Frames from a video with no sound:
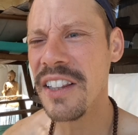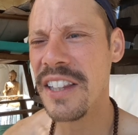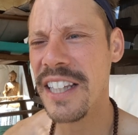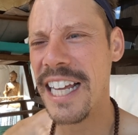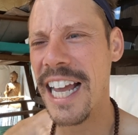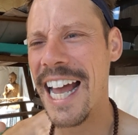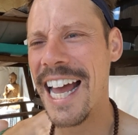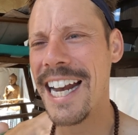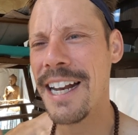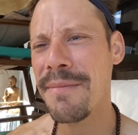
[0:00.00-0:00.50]

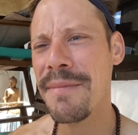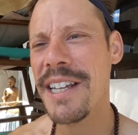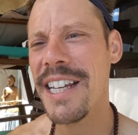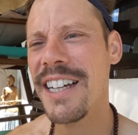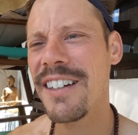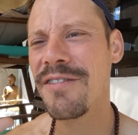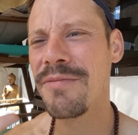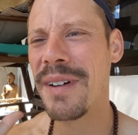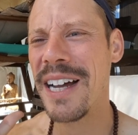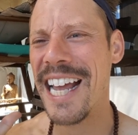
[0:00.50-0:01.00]
The enemy
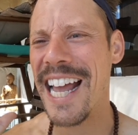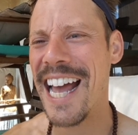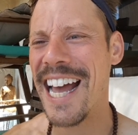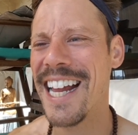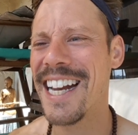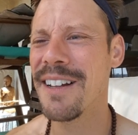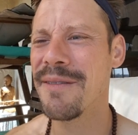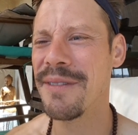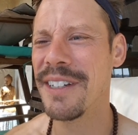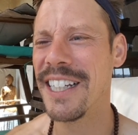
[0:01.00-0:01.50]
of my
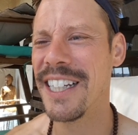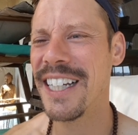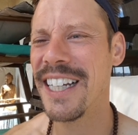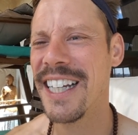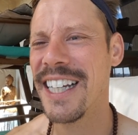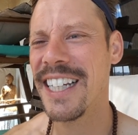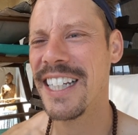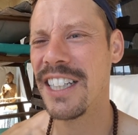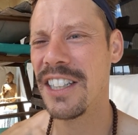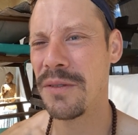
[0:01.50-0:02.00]
enemy
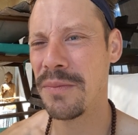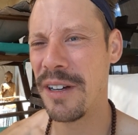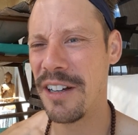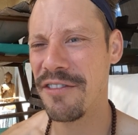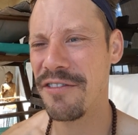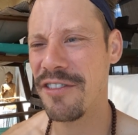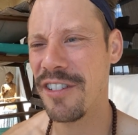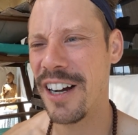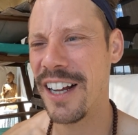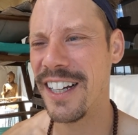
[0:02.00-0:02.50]
is my
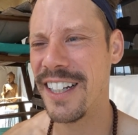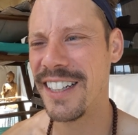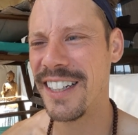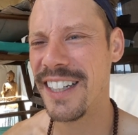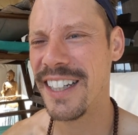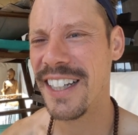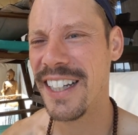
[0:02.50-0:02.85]
friend.